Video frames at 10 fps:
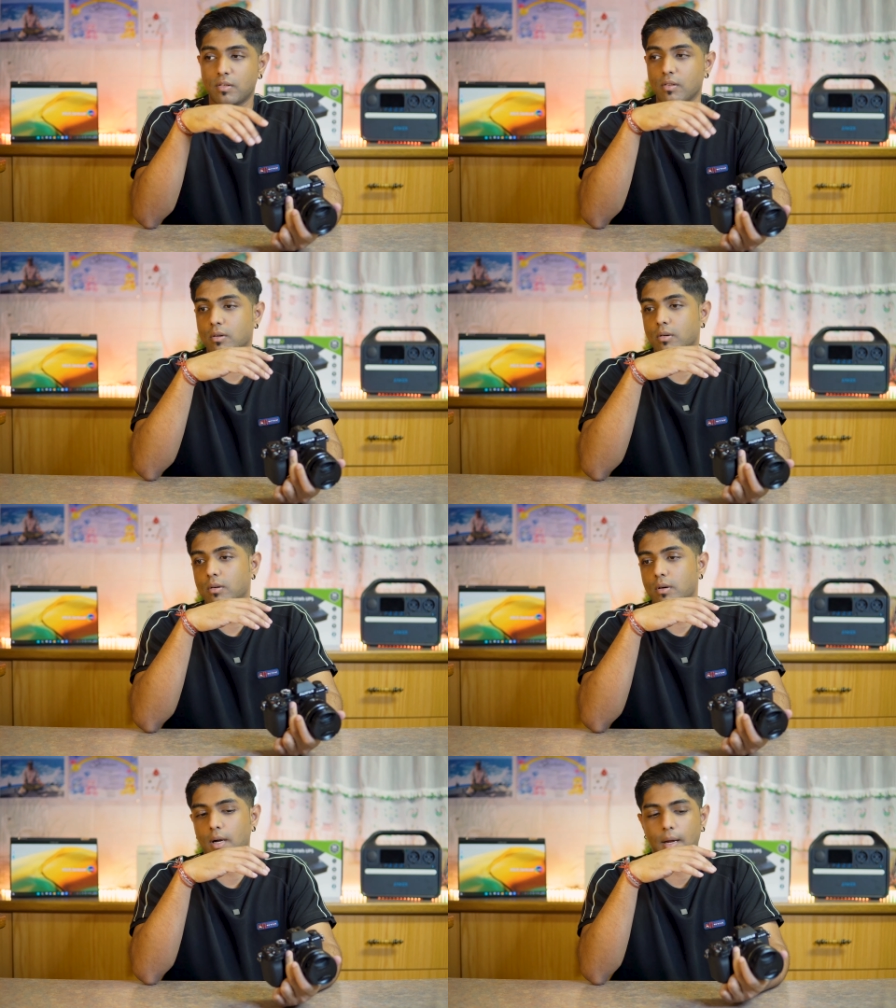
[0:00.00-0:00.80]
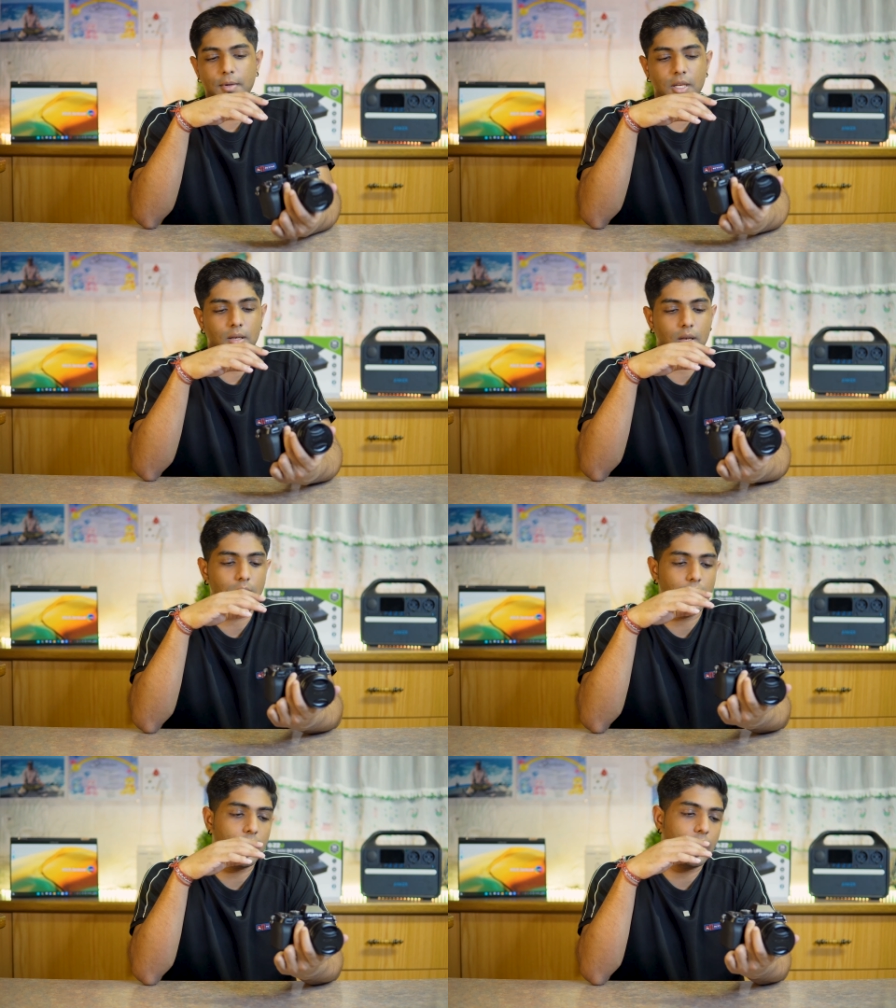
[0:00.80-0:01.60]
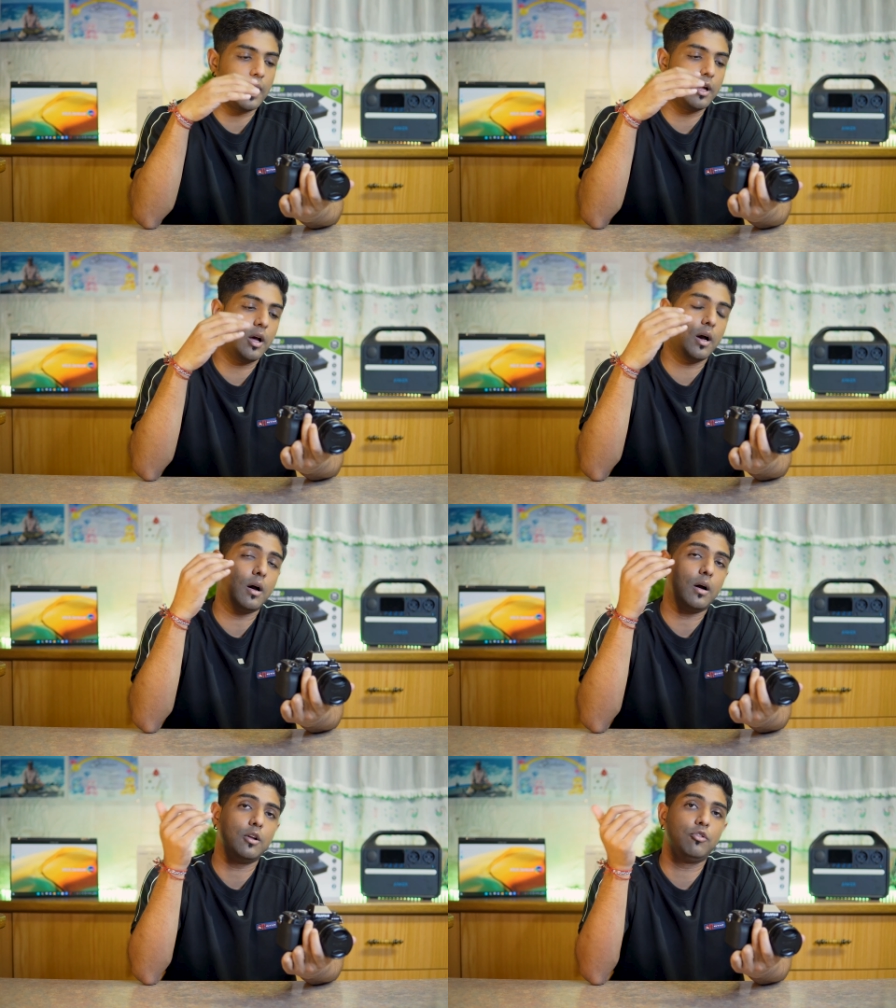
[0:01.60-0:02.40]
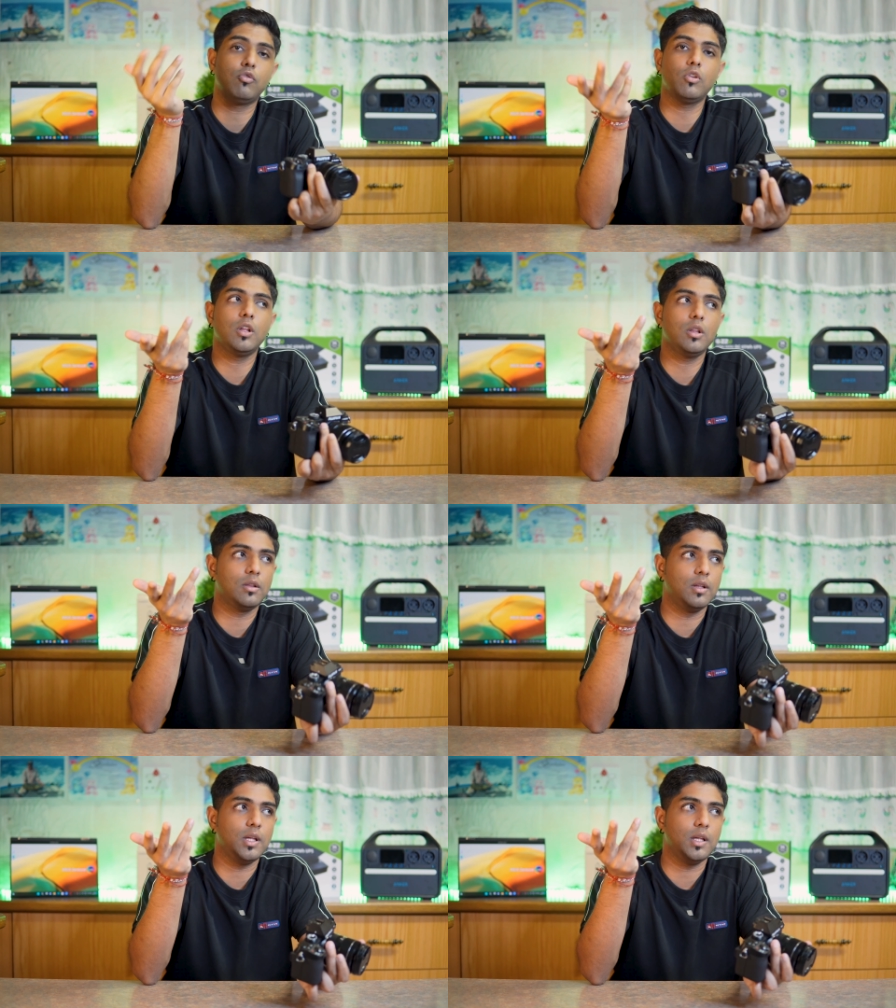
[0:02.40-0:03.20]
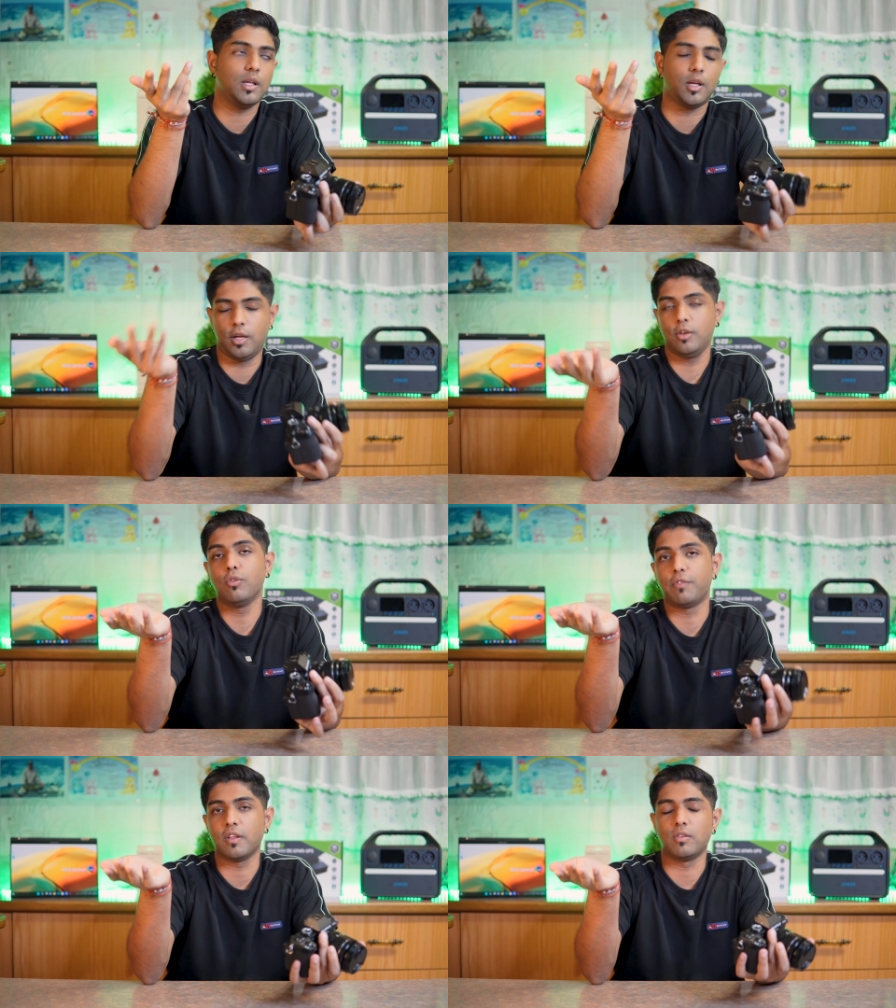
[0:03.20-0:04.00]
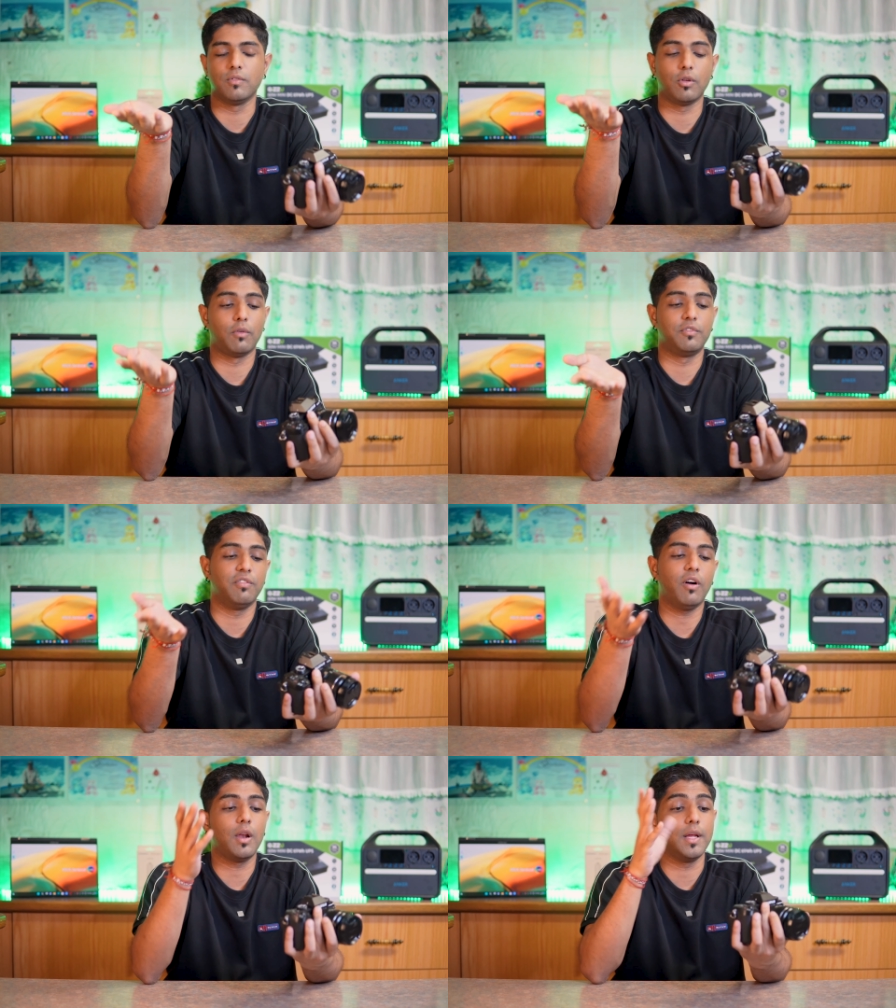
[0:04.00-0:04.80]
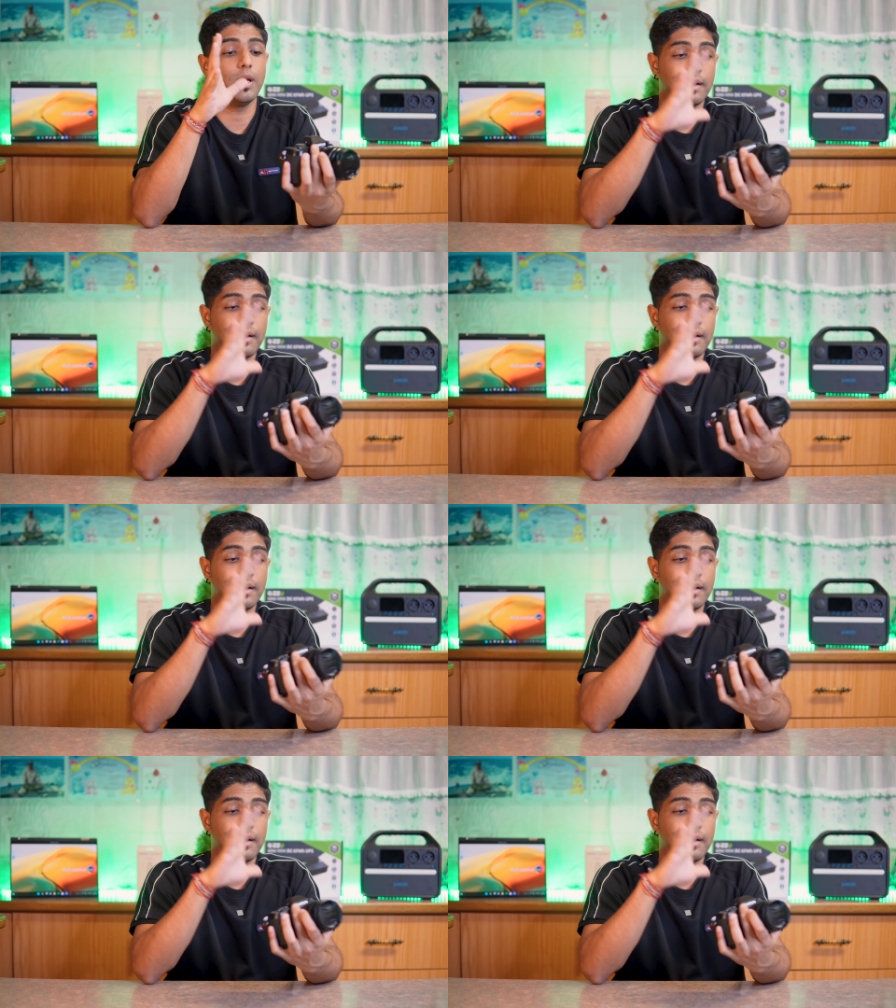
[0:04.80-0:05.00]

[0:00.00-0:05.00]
So, I mean, uh, during the Hindu festival of Diwali,